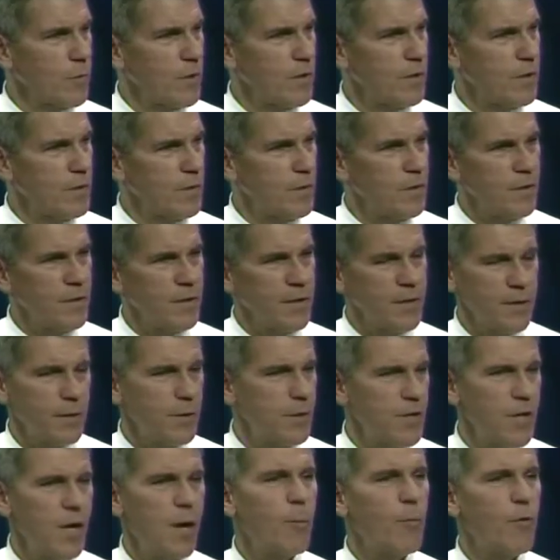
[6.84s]

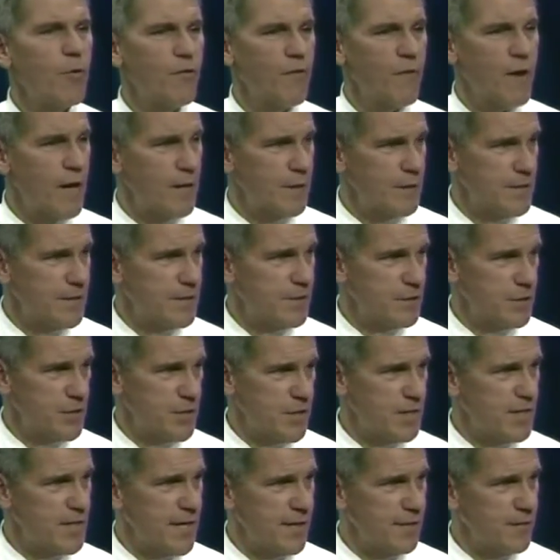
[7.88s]
the number of volunteers
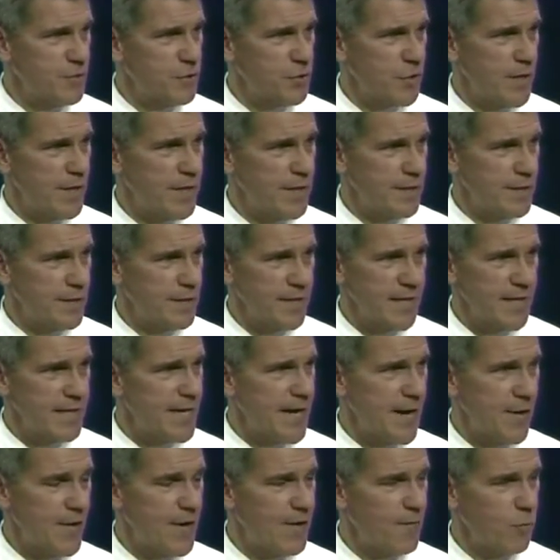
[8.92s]
that they've trained that they
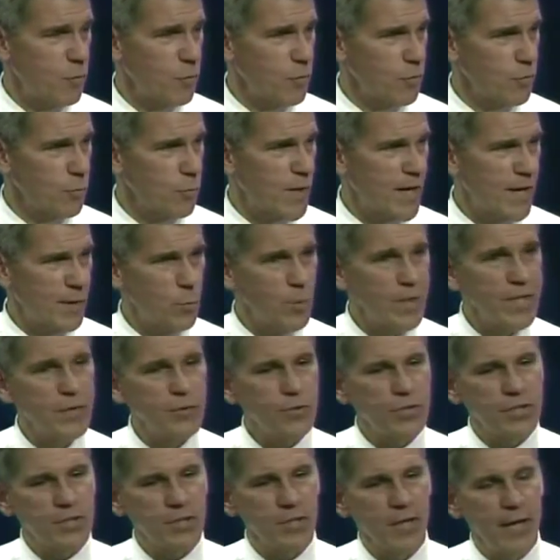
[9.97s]
now have worldwide. We
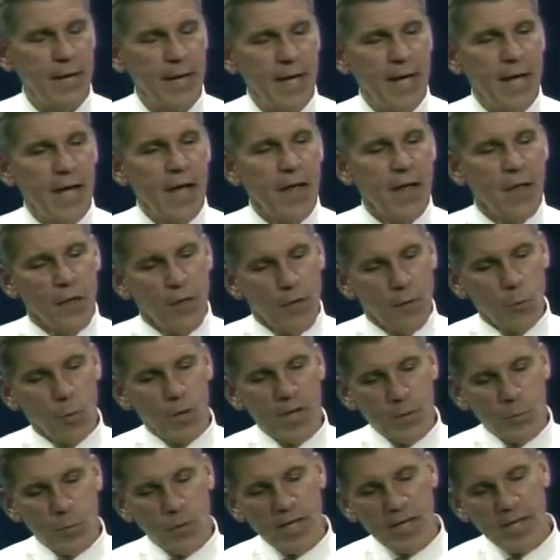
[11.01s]
used to,
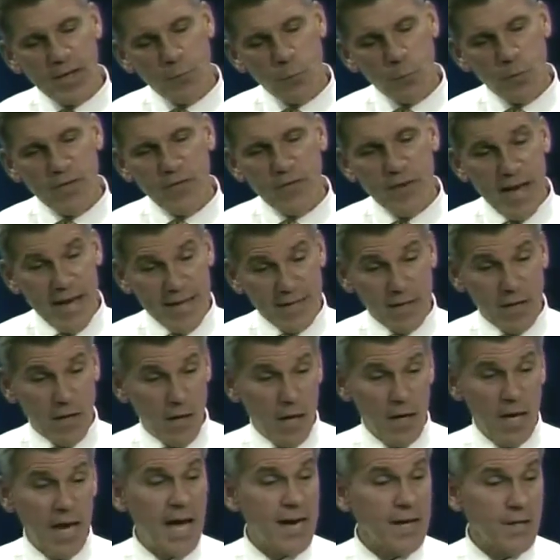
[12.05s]
we've had
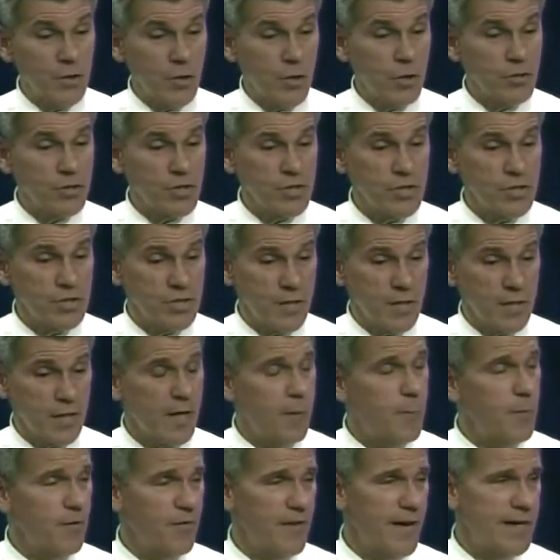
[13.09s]
a lot of nurses and a
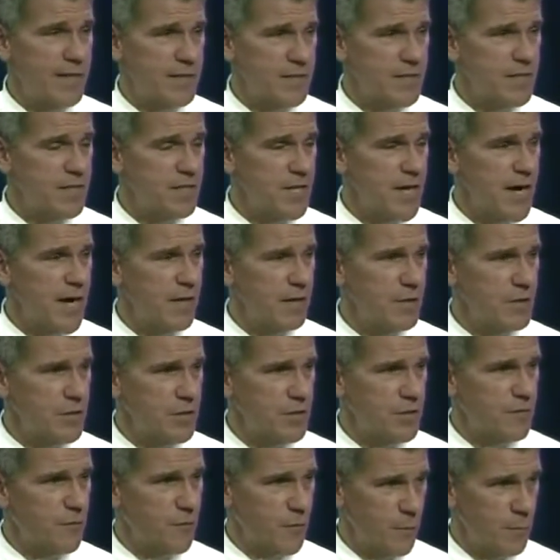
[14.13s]
couple of
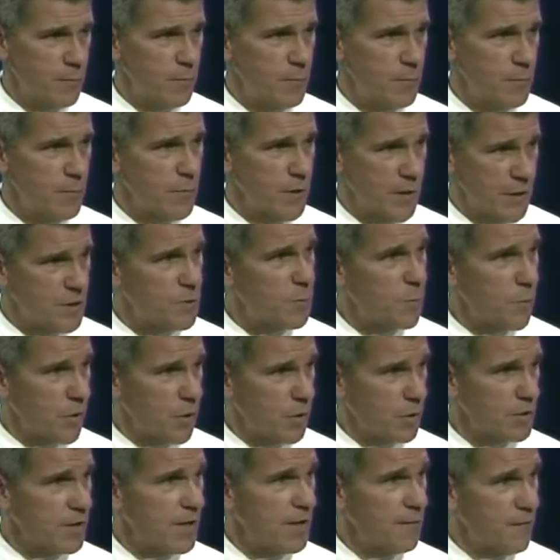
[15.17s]
anesthesiologists from
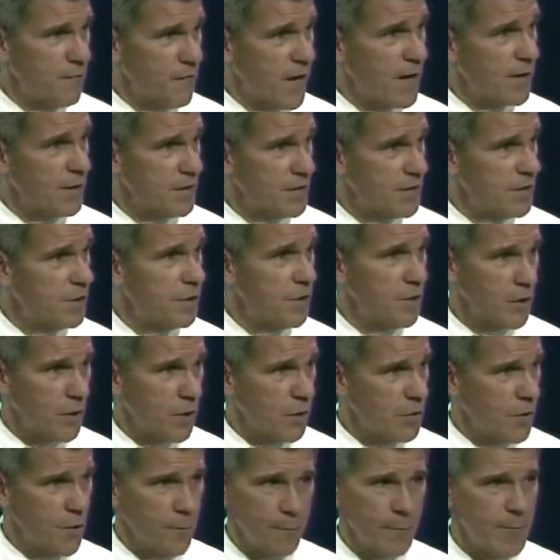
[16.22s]
Lynchburg that have volunteered and
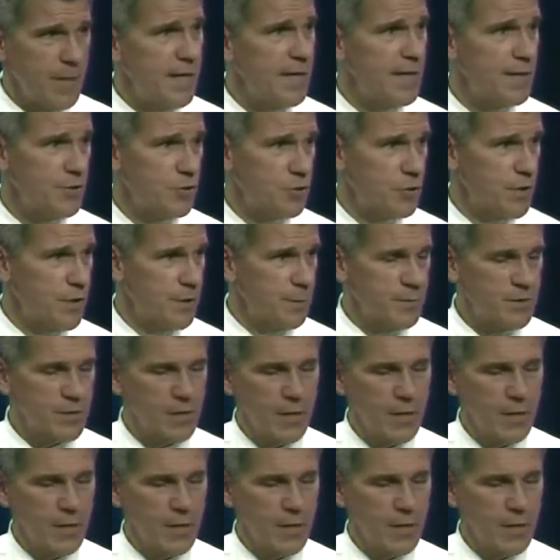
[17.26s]
gone on many trips.